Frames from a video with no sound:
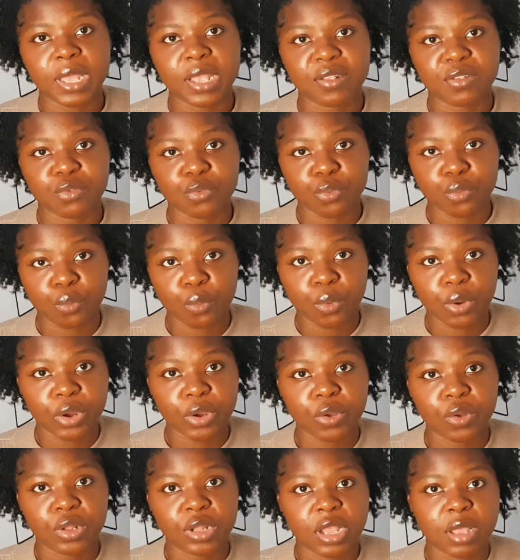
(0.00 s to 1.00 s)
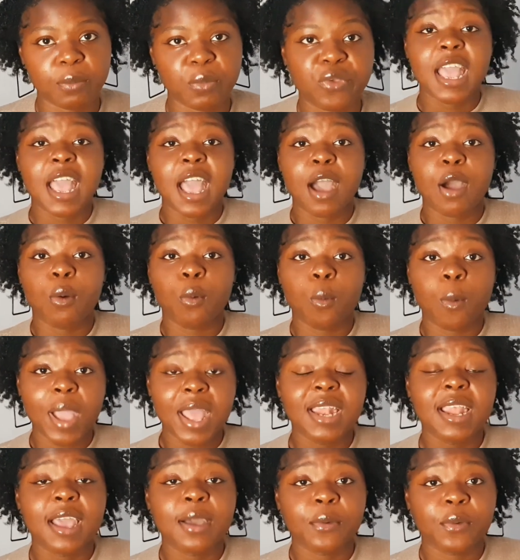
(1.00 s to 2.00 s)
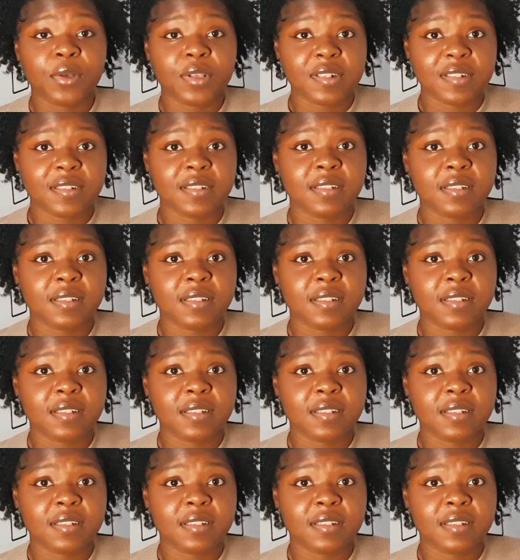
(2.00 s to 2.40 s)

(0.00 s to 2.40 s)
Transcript: is to work on them. When I was